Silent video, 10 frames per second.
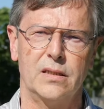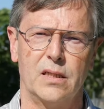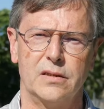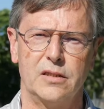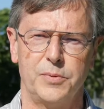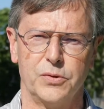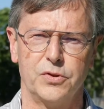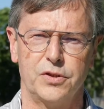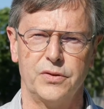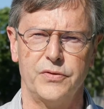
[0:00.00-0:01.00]

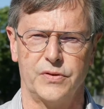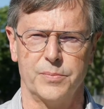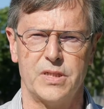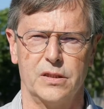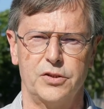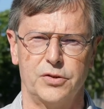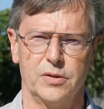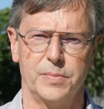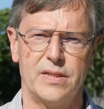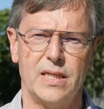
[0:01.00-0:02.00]
contributions from such
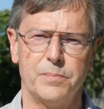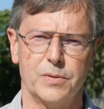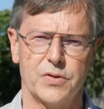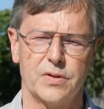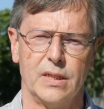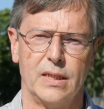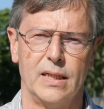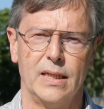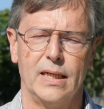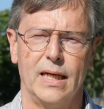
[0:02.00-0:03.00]
turbid samples.
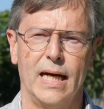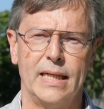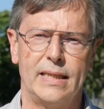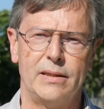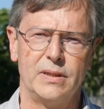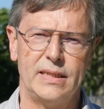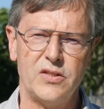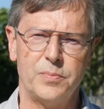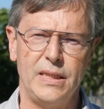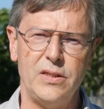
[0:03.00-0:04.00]
And
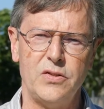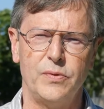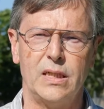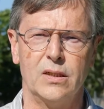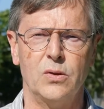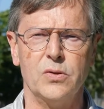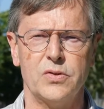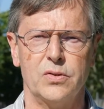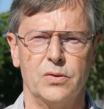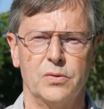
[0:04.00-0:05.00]
this means we can
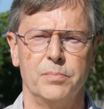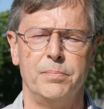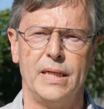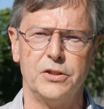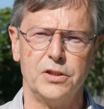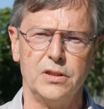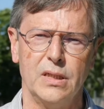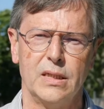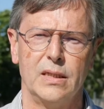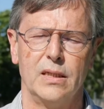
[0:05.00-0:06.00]
also measure
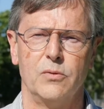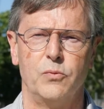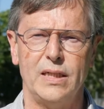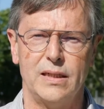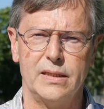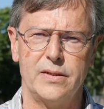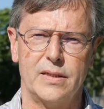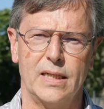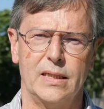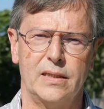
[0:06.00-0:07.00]
with light
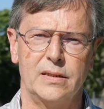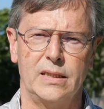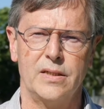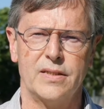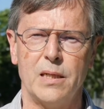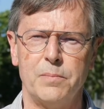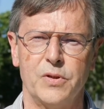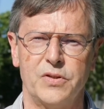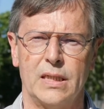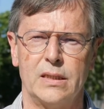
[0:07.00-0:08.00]
scattering
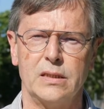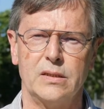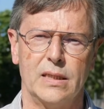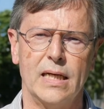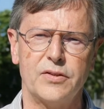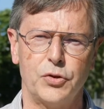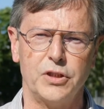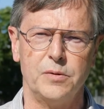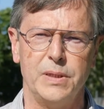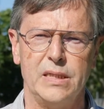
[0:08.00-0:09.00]
samples that are as
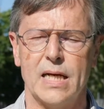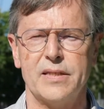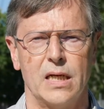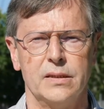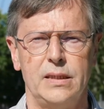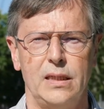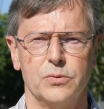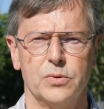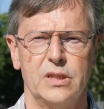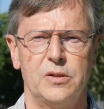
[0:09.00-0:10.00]
turbid as undiluted